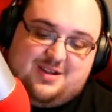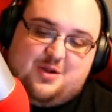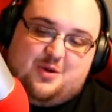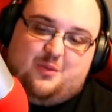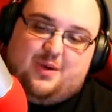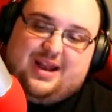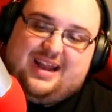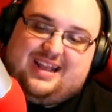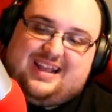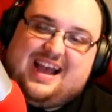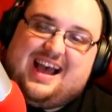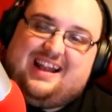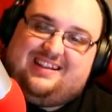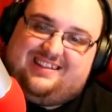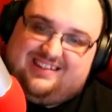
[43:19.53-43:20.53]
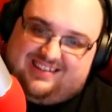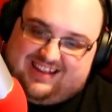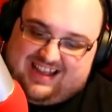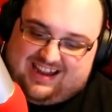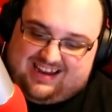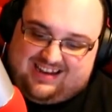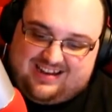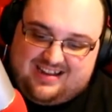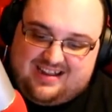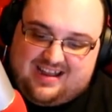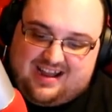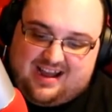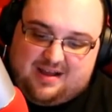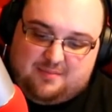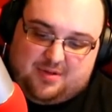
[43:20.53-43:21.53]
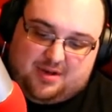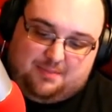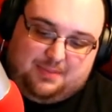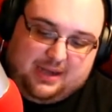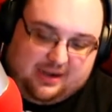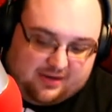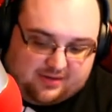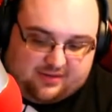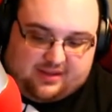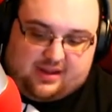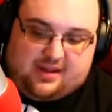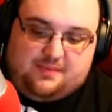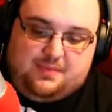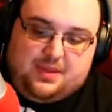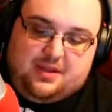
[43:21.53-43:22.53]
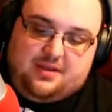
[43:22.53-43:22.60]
When it got delayed. But apparently,